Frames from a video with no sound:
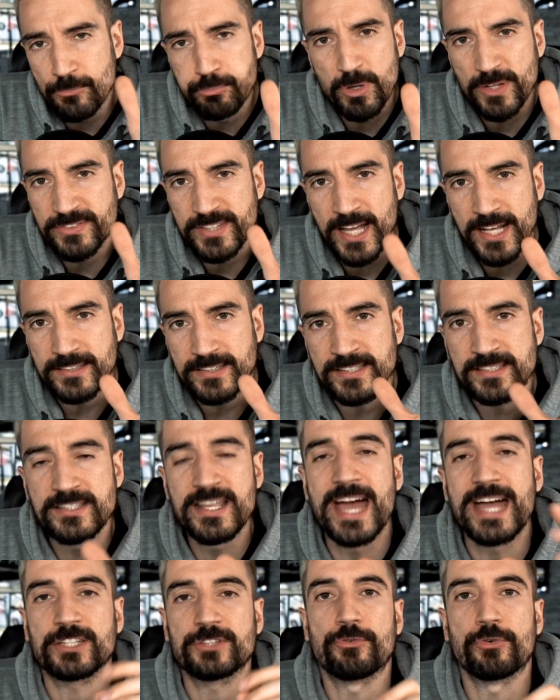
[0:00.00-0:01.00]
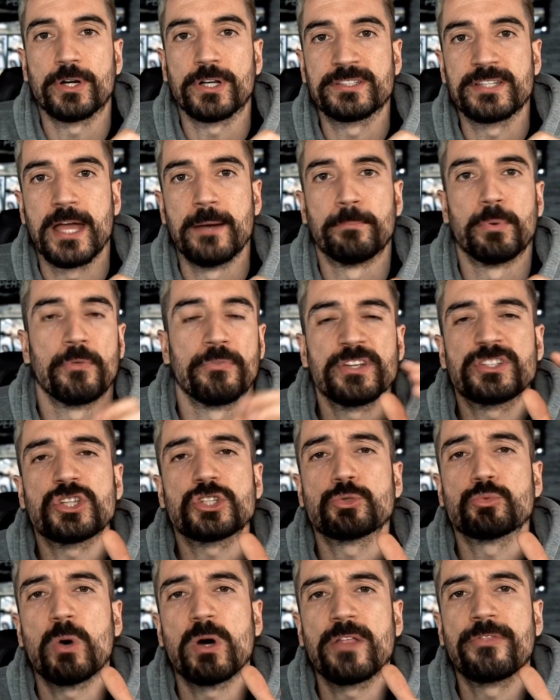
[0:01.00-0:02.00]
If we take the snatch for example, this
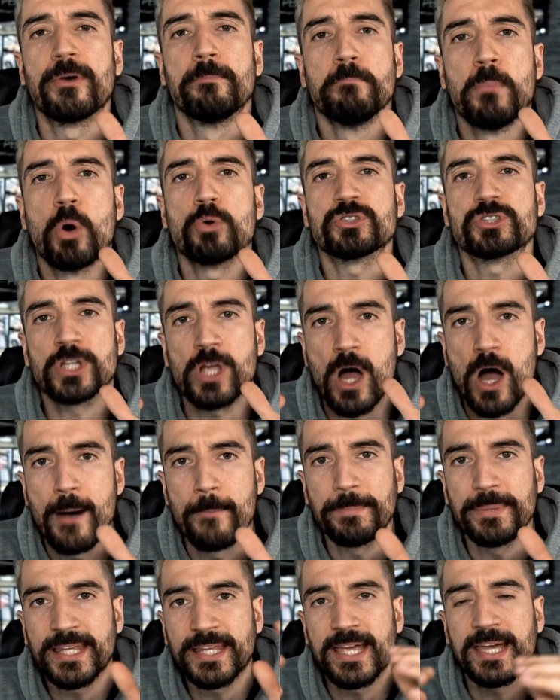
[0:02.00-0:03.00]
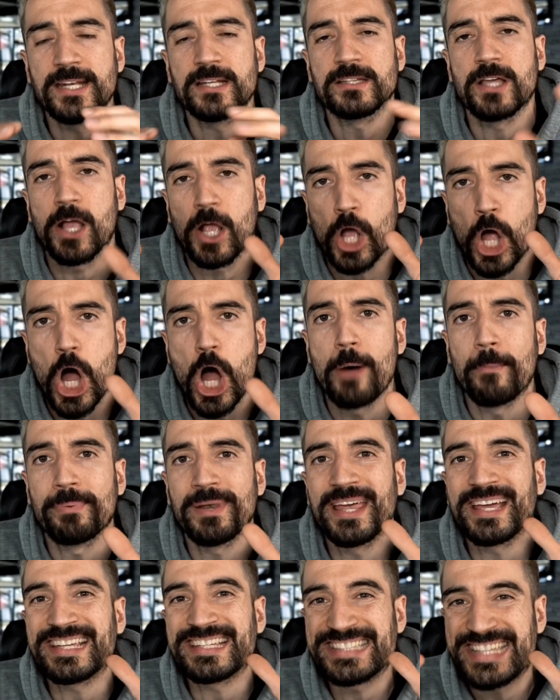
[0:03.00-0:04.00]
is one of the most complicated and
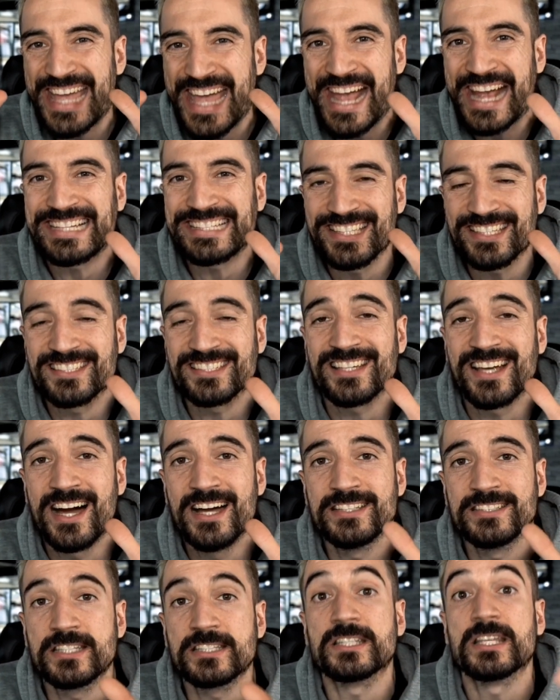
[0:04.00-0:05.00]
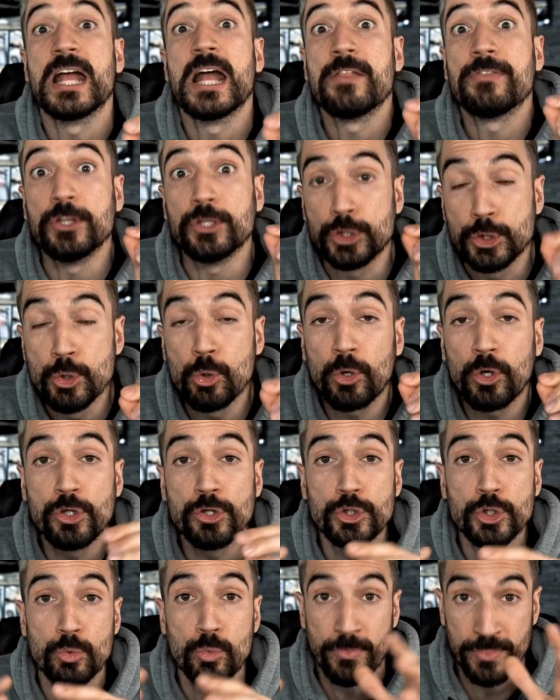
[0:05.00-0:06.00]
complex exercises that you
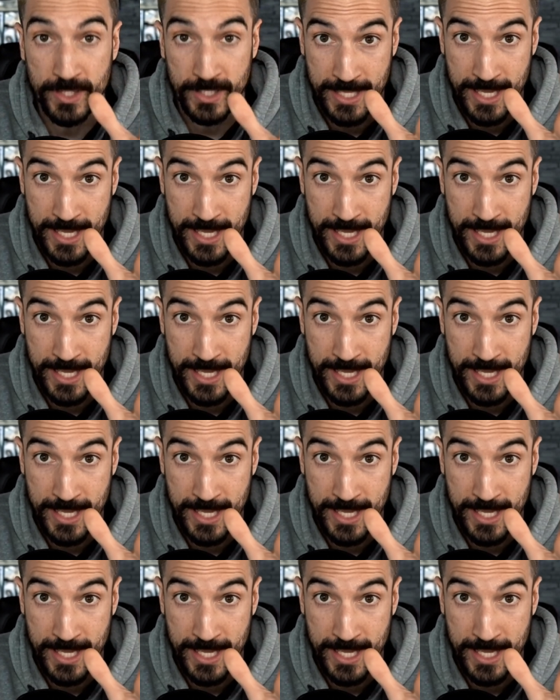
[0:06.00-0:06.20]
can do with the